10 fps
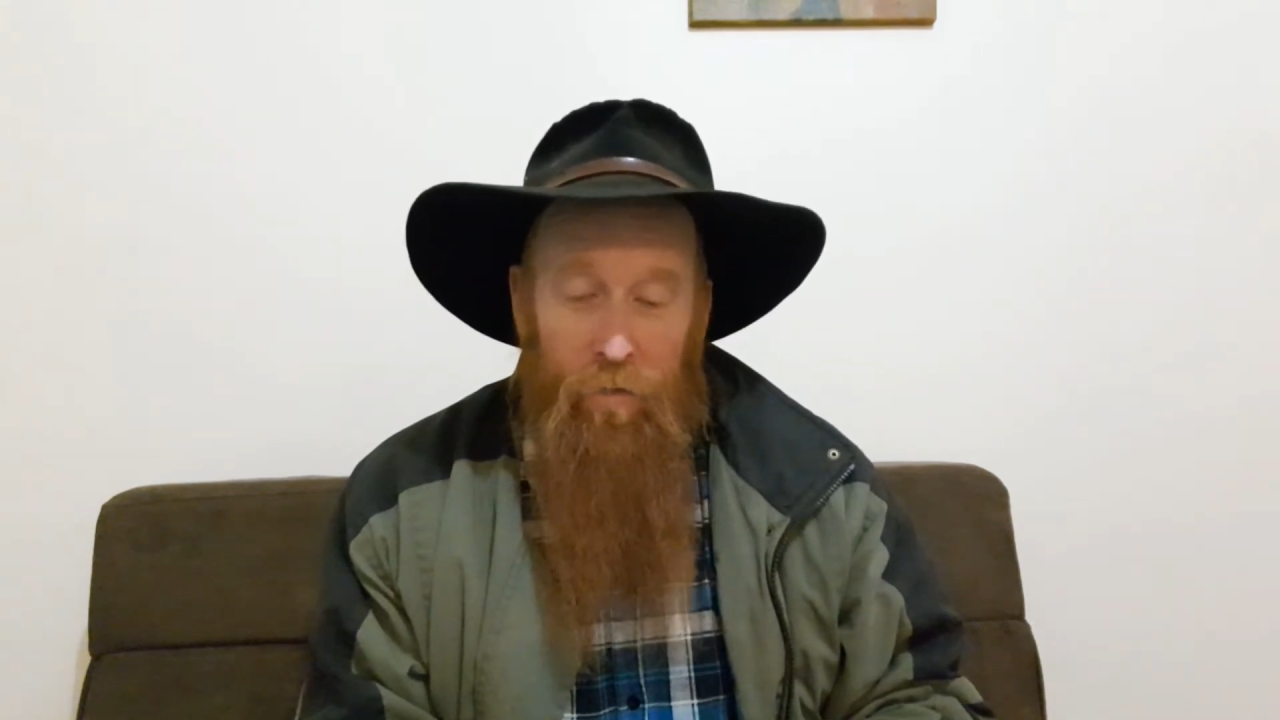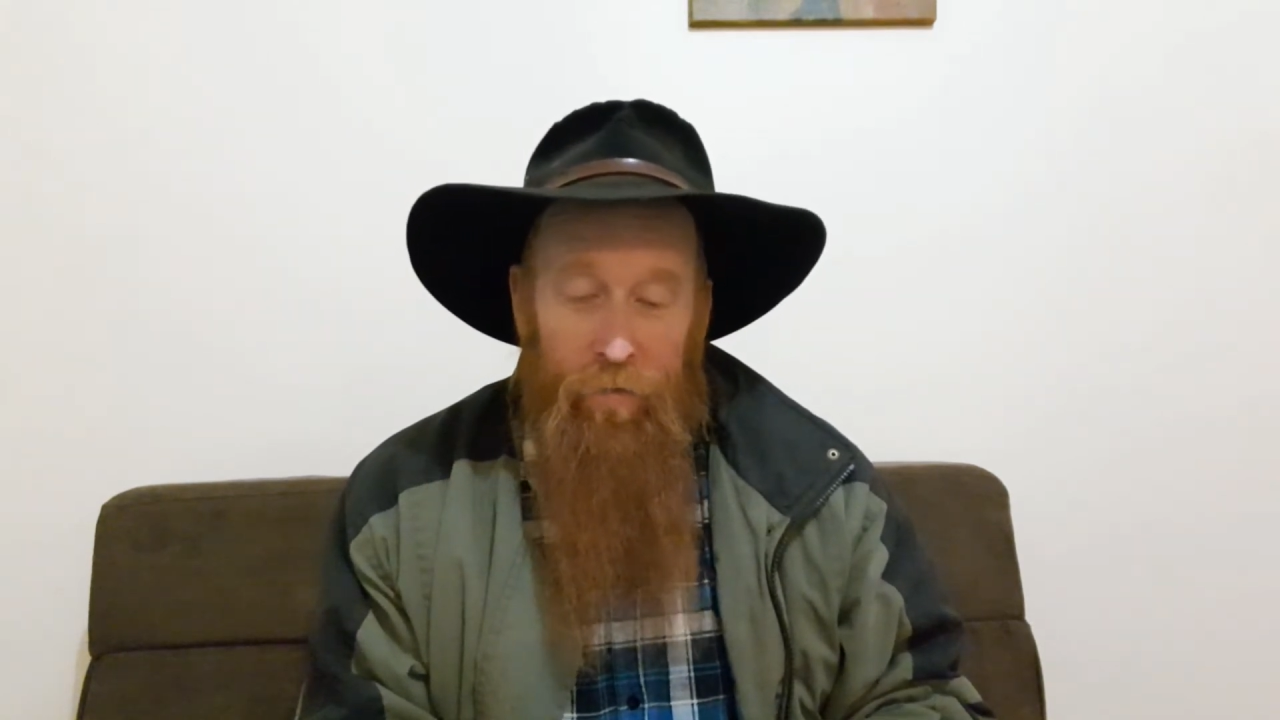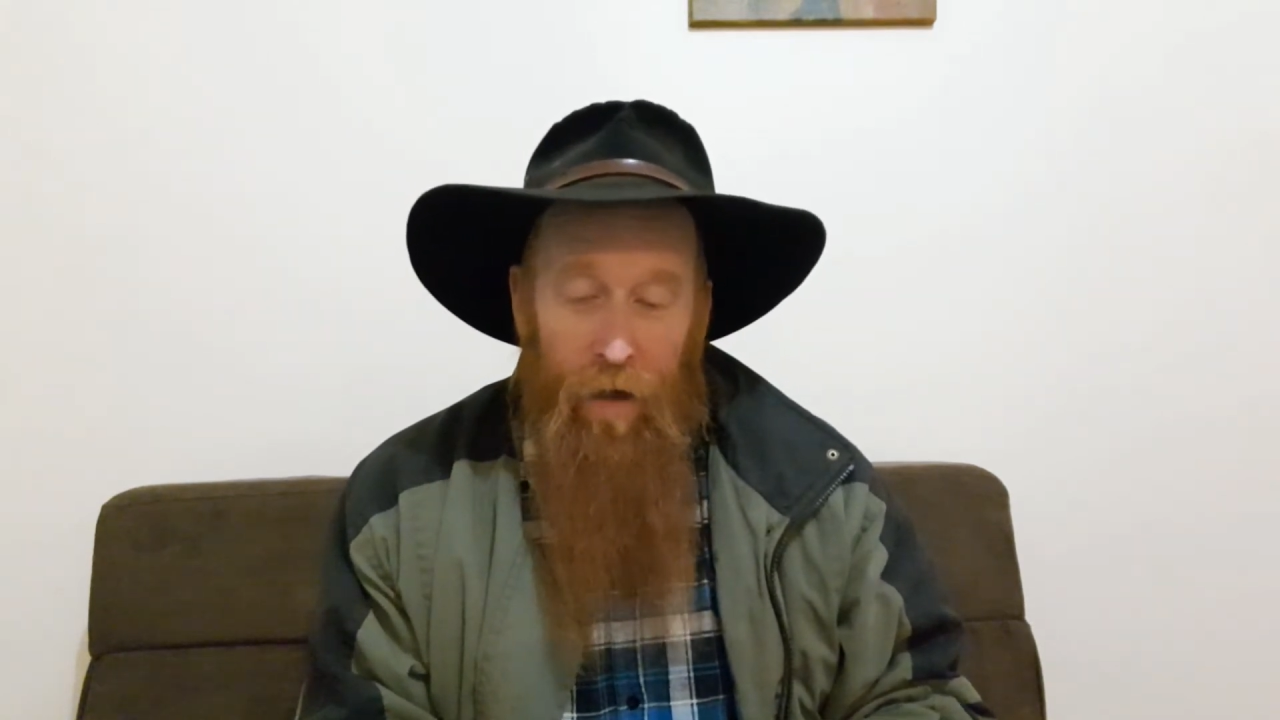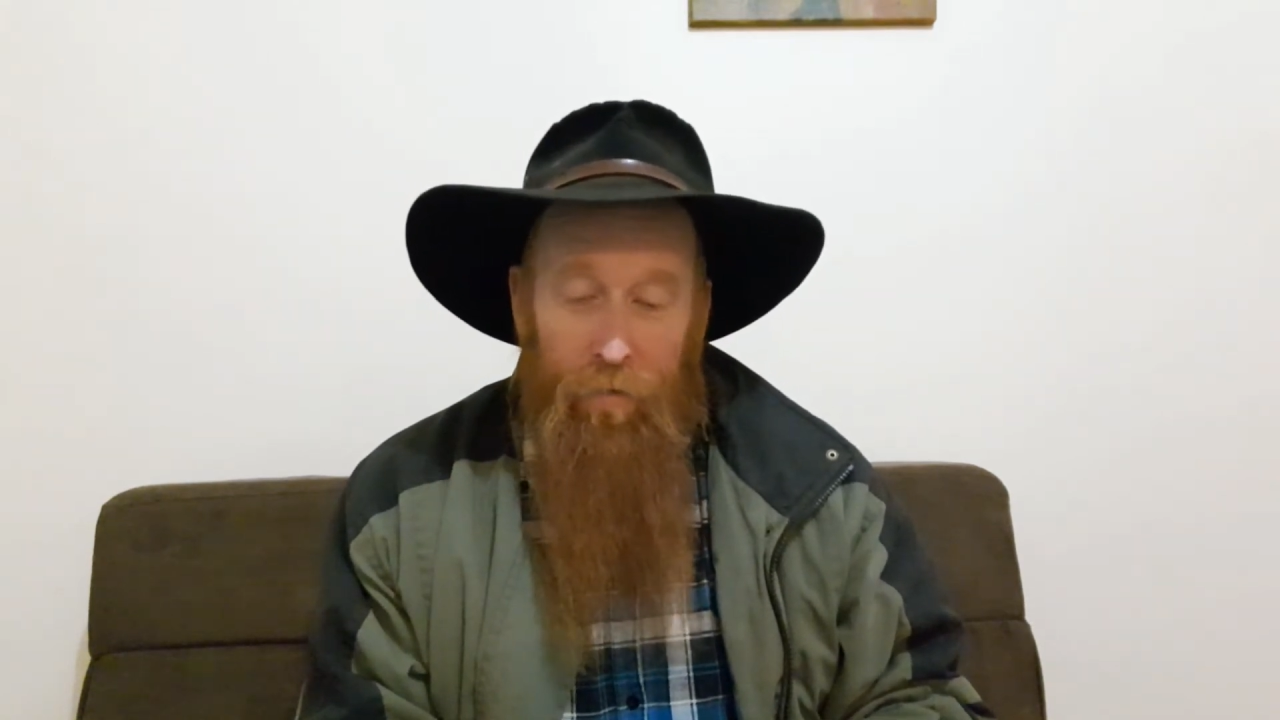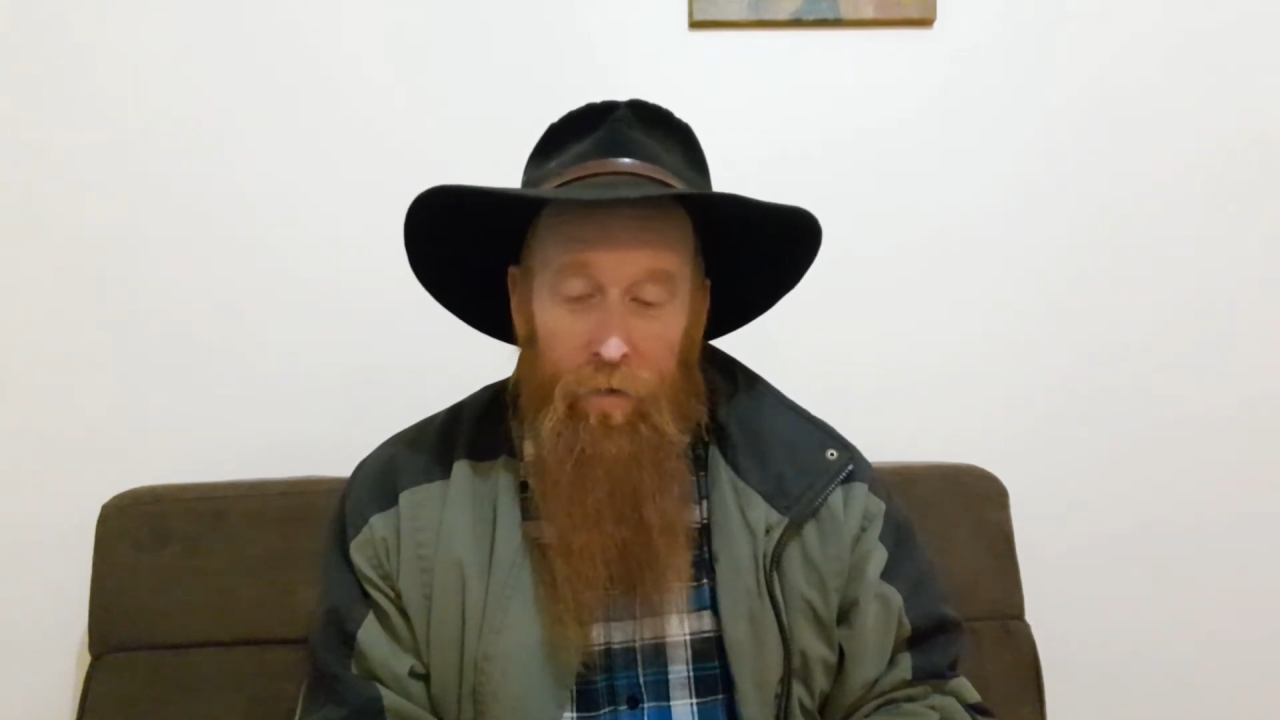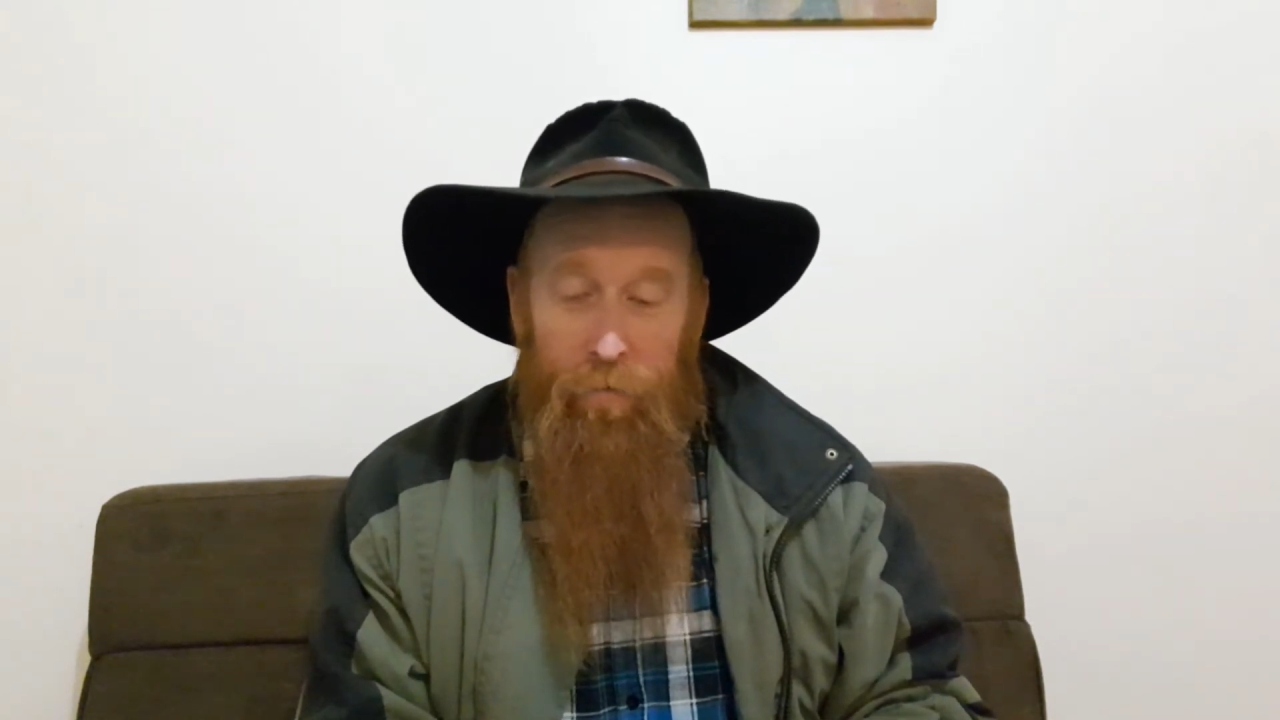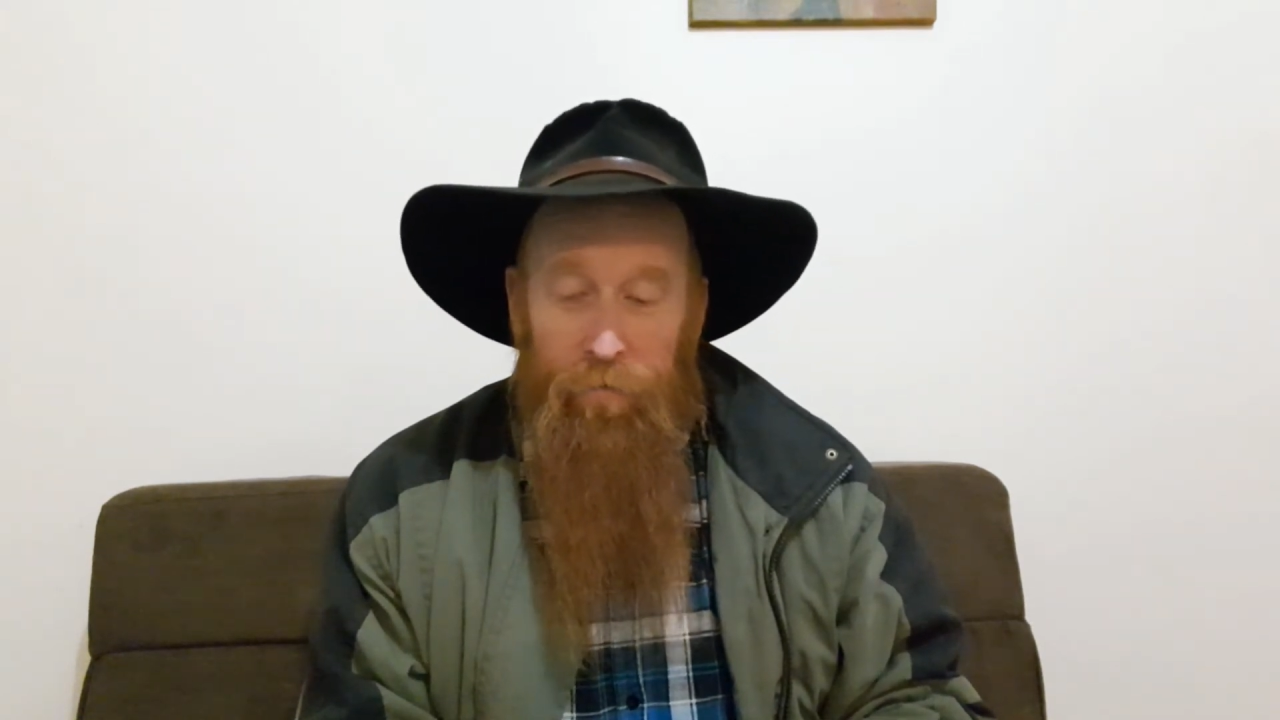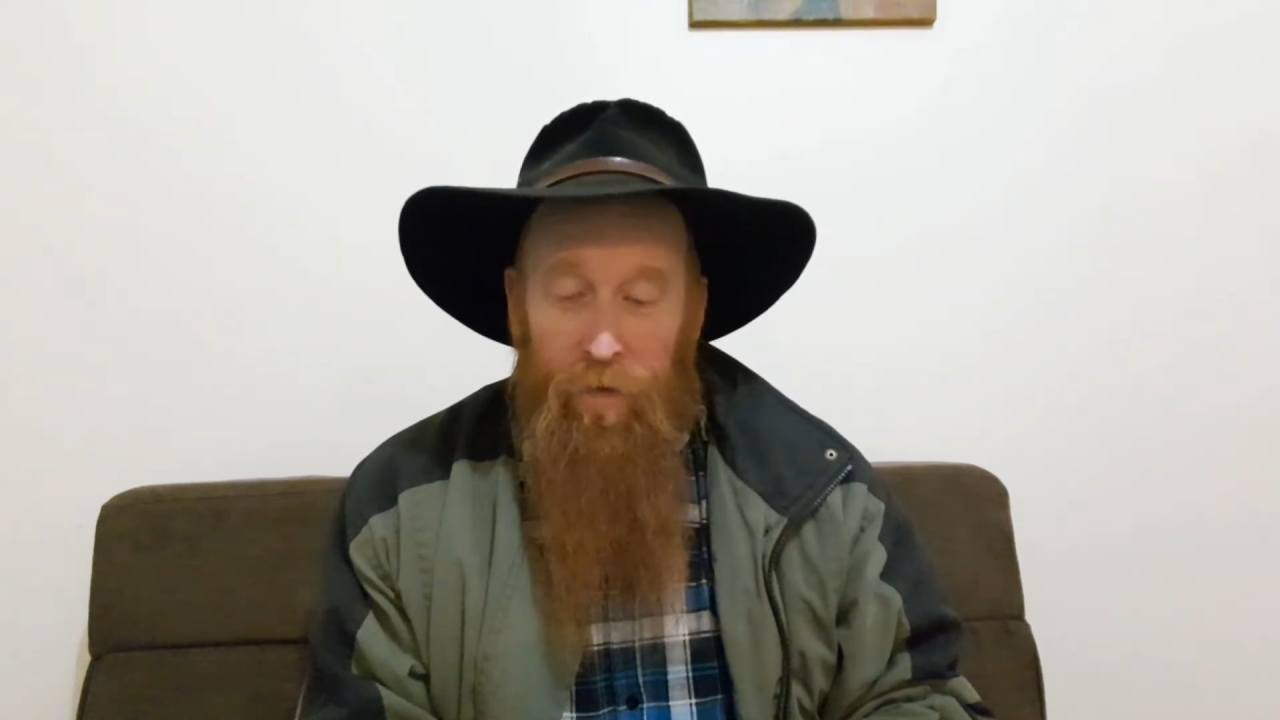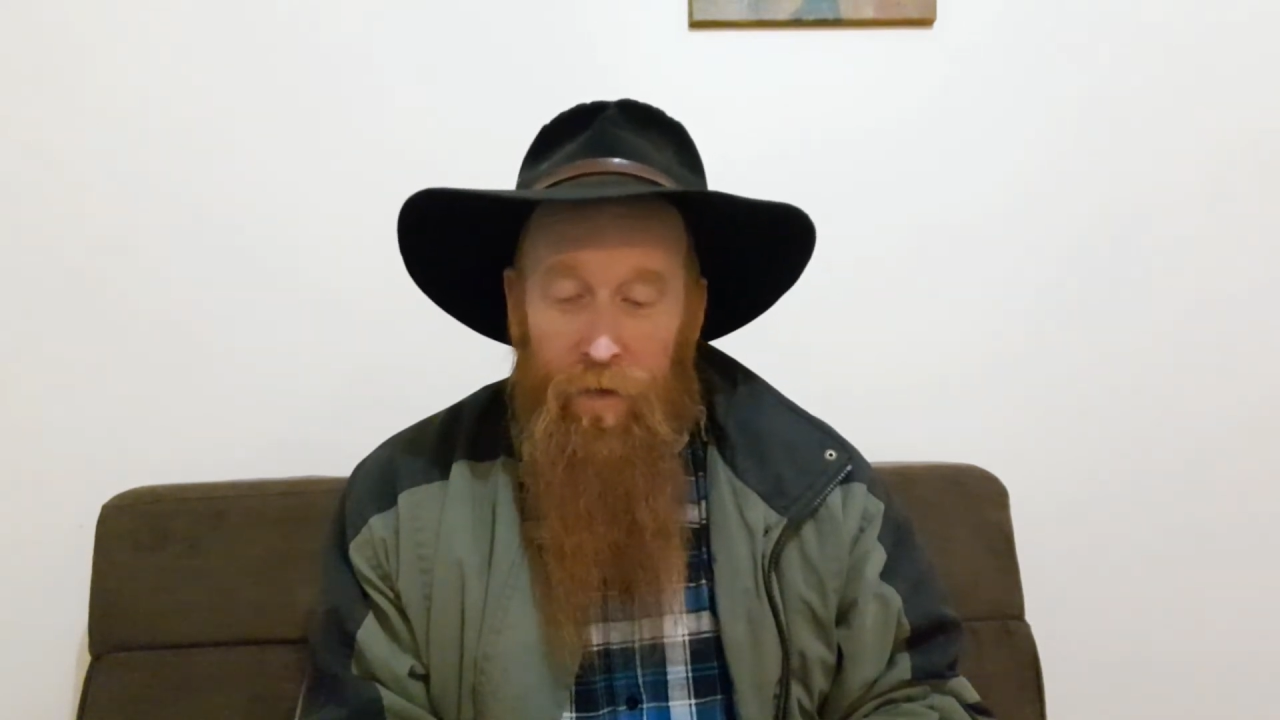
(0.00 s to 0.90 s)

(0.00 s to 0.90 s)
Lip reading: of heaven.